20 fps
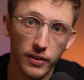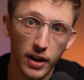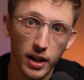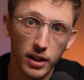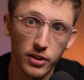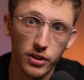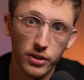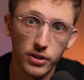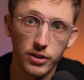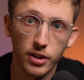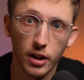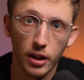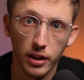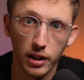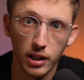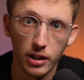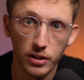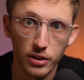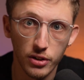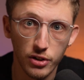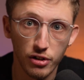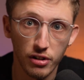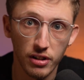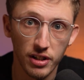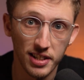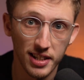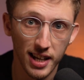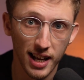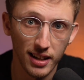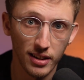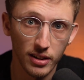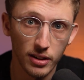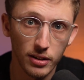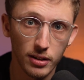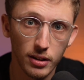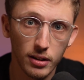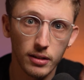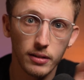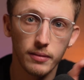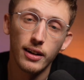vectors are the industry standard.
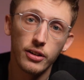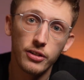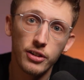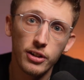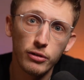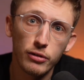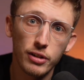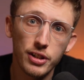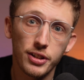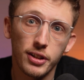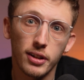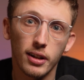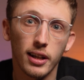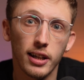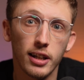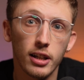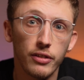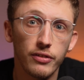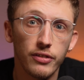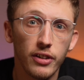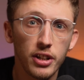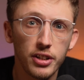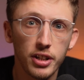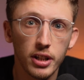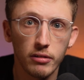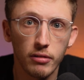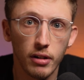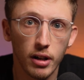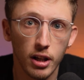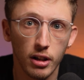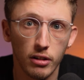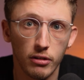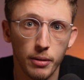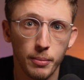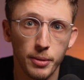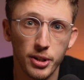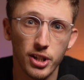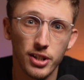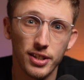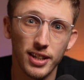And until recently, converting regular
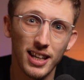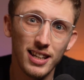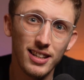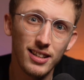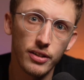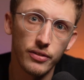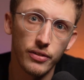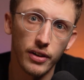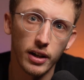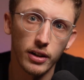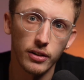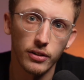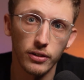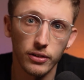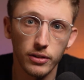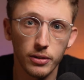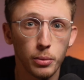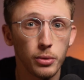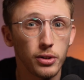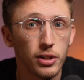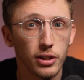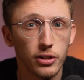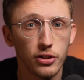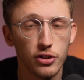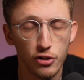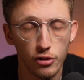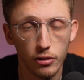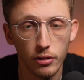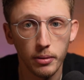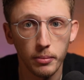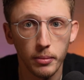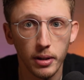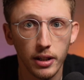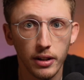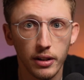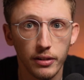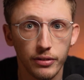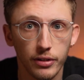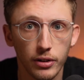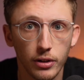images into vectors was extremely
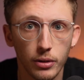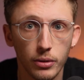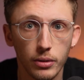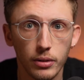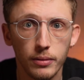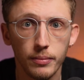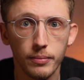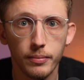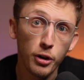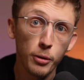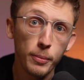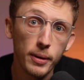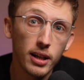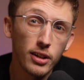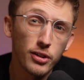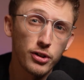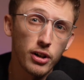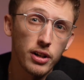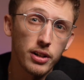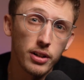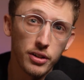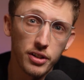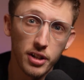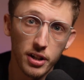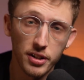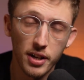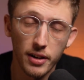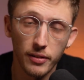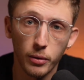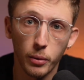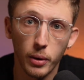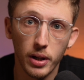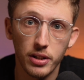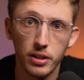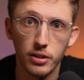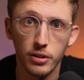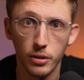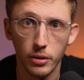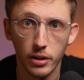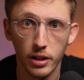difficult. Adobe Illustrator does have a way to
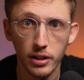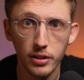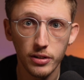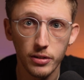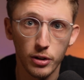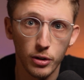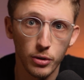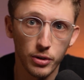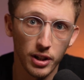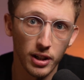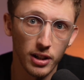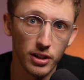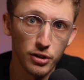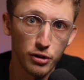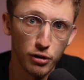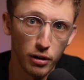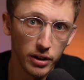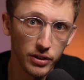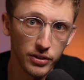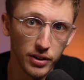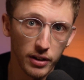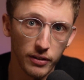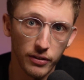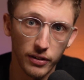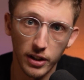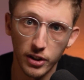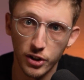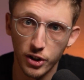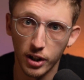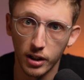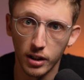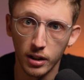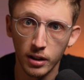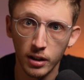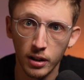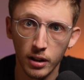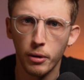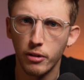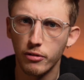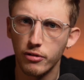do this, using its tracing feature,
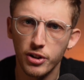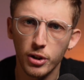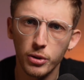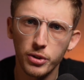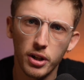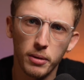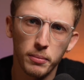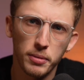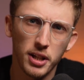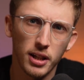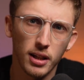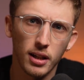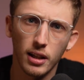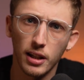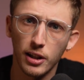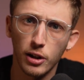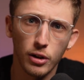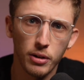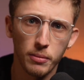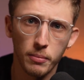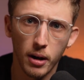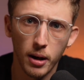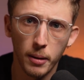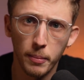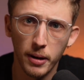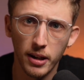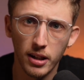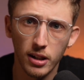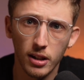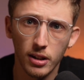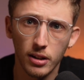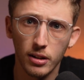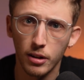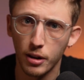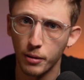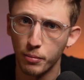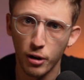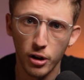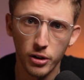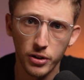but the results aren't particularly good in my opinion,
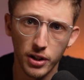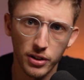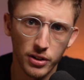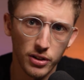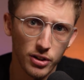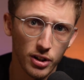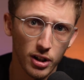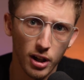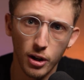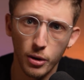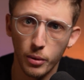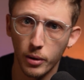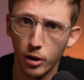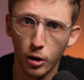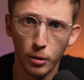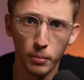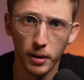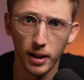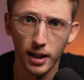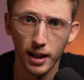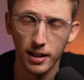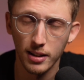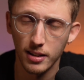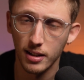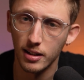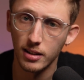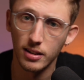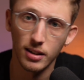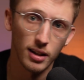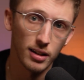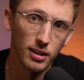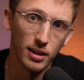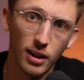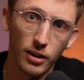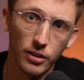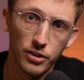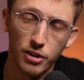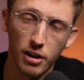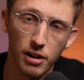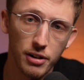the process is slow and complicated, and
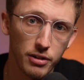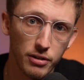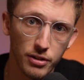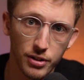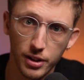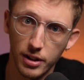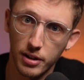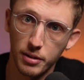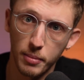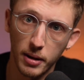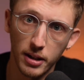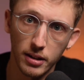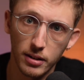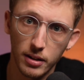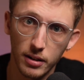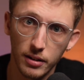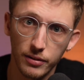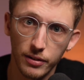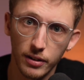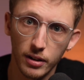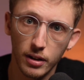Illustrator is expensive.